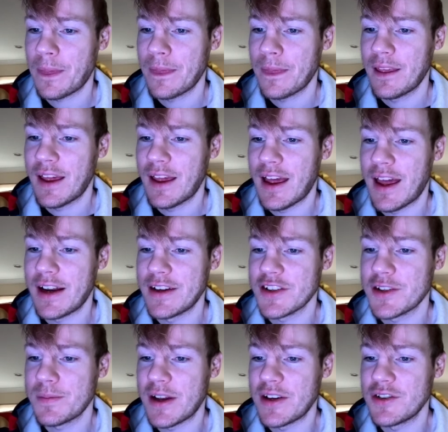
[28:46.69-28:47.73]
And I just
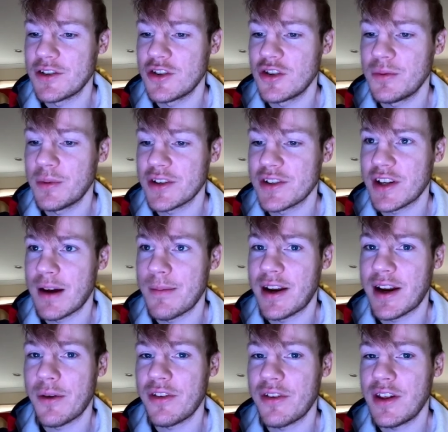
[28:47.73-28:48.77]
spent too much time. And I
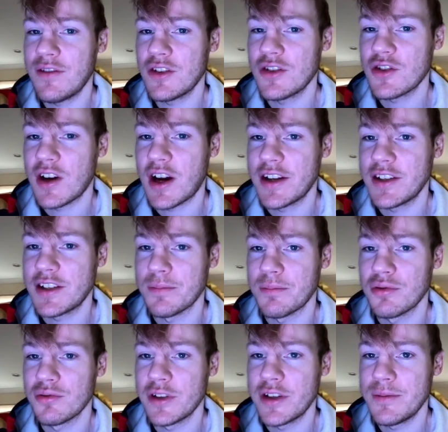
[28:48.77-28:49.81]
was even trying to
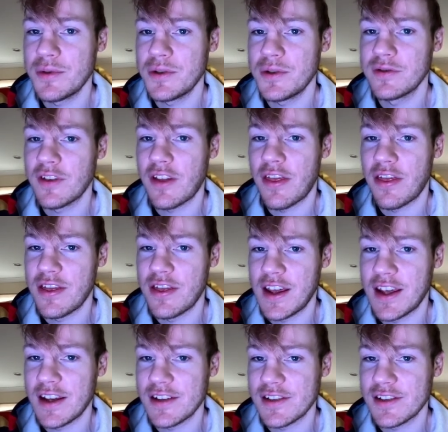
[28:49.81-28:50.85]
pre-move
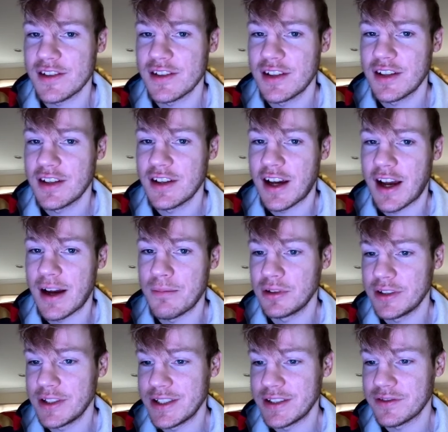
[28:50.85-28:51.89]
this, I
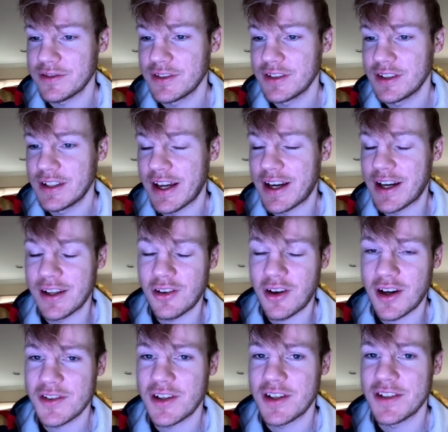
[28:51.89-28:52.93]
believe. And I lost
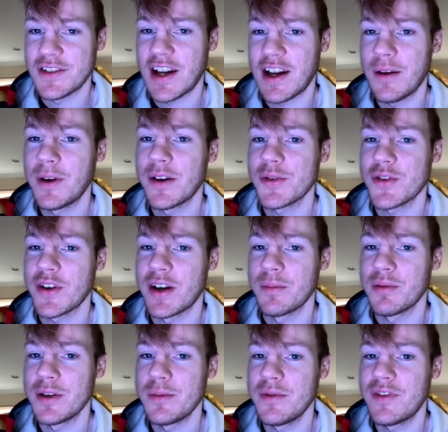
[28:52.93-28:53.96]
on time when I was trying to
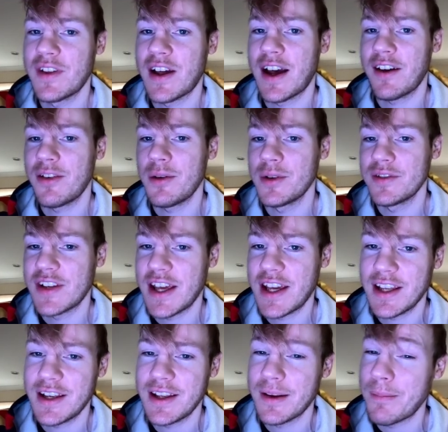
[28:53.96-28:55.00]
pre-move that because he would have taken,
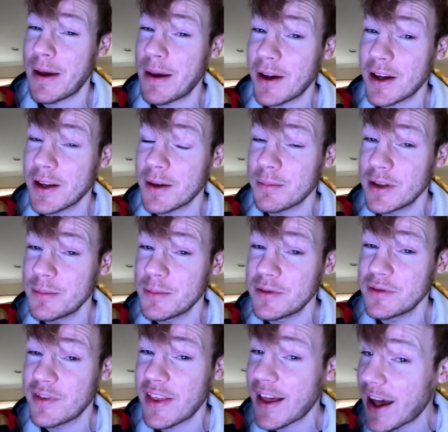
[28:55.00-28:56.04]
and then maybe I could have pre-moved
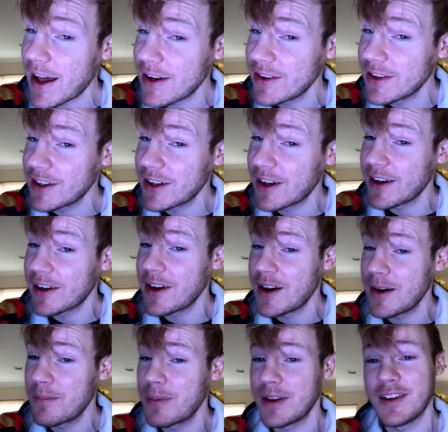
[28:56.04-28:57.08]
that, and he'd have gone up,
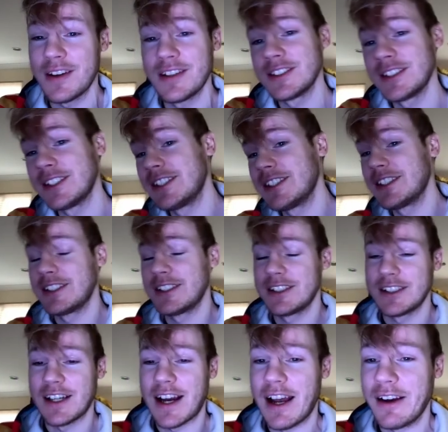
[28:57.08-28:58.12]
and
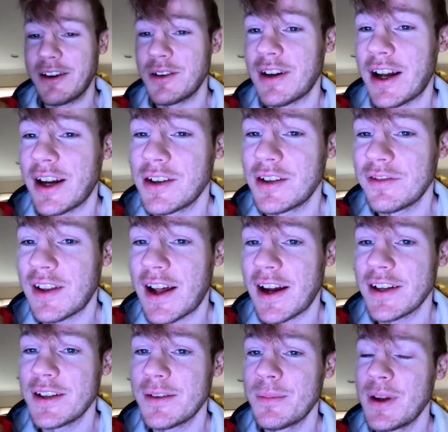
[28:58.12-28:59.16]
I could have flagged
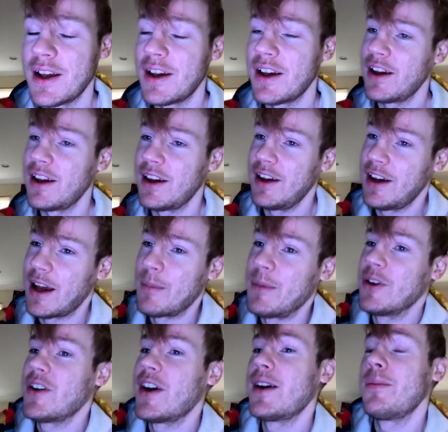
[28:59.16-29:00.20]
him. I'm
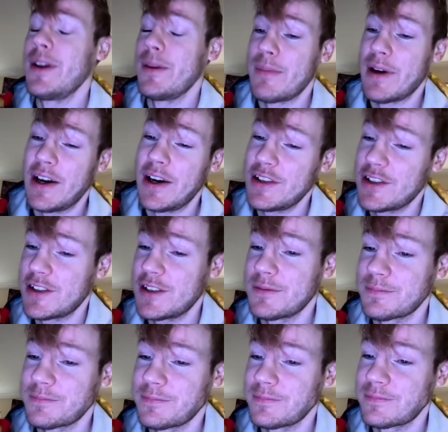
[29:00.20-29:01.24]
incredibly embarrassed.
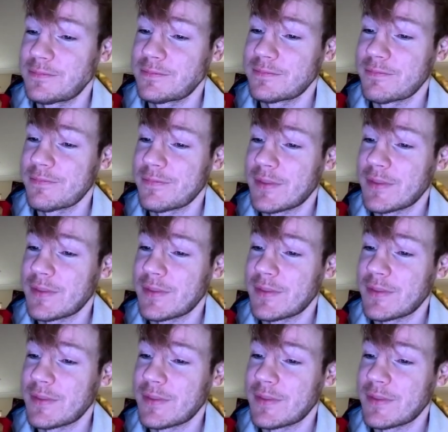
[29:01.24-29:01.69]
I was